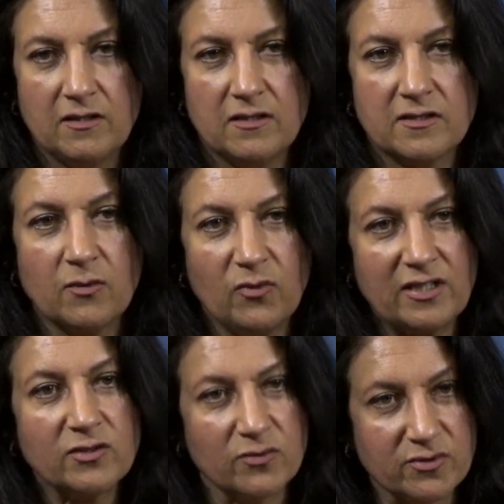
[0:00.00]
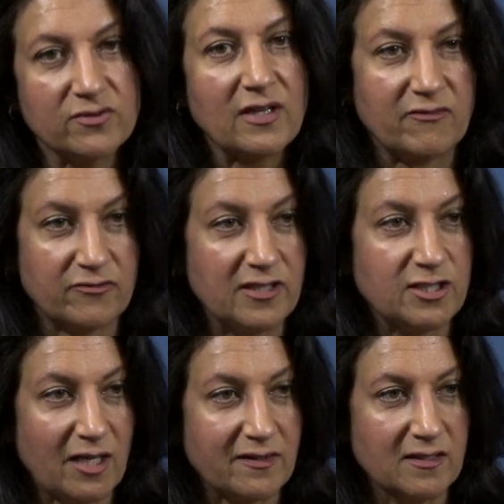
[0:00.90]
So we can all do that for each
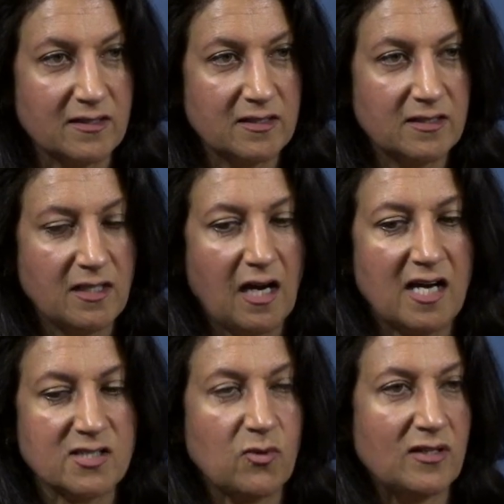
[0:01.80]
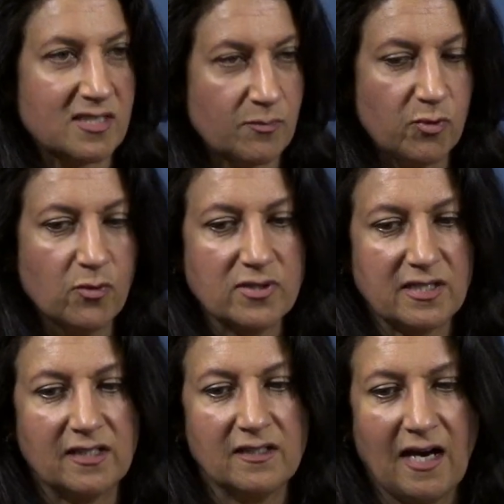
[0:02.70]
other, as well as
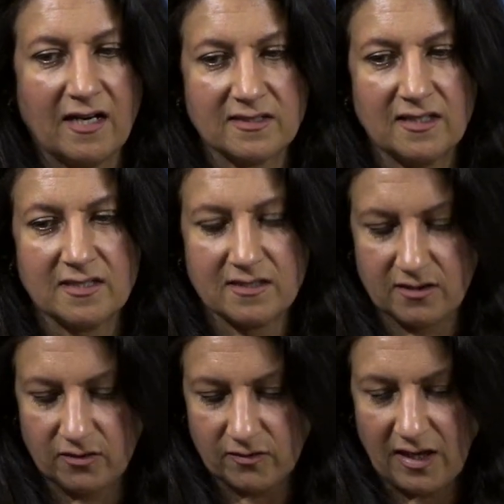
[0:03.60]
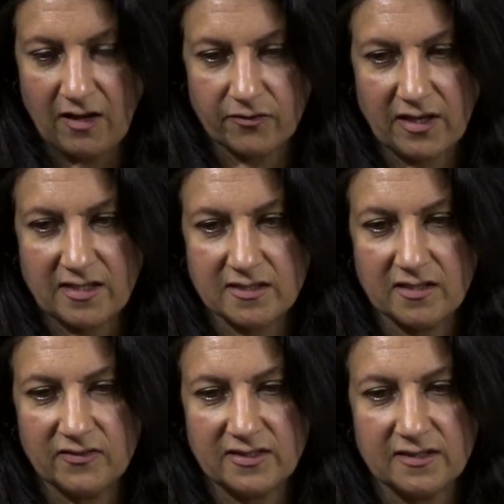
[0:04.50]
supporting access to the healthcare
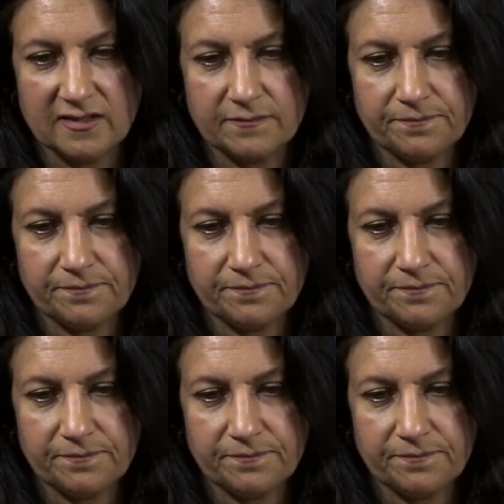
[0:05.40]
services.